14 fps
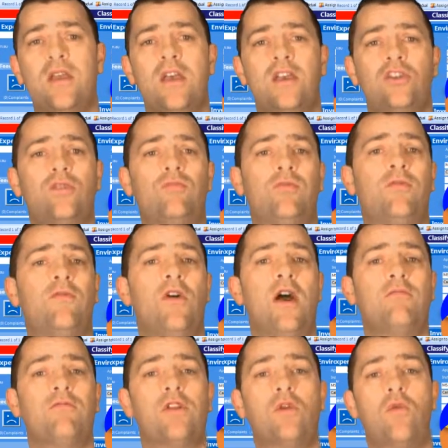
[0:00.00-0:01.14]
should provide
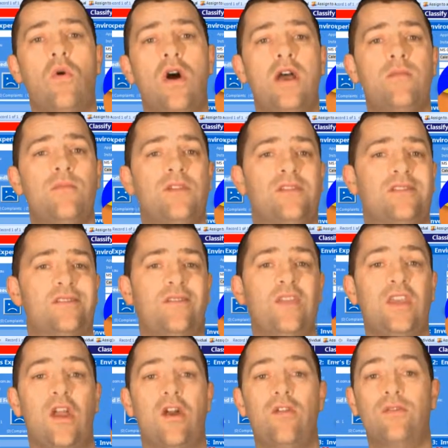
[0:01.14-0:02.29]
requirements to
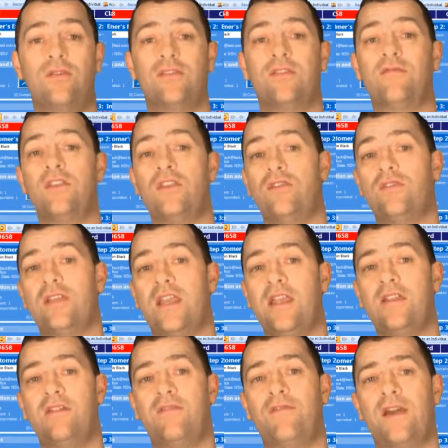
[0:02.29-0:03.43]
the owners of the user
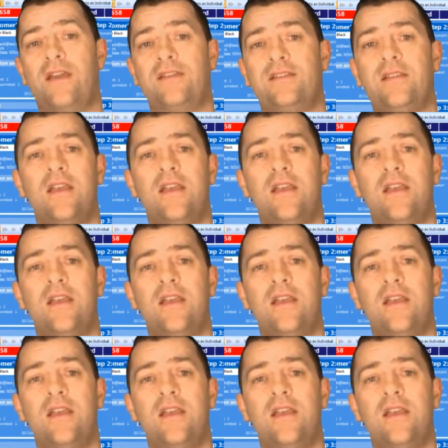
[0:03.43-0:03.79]
interface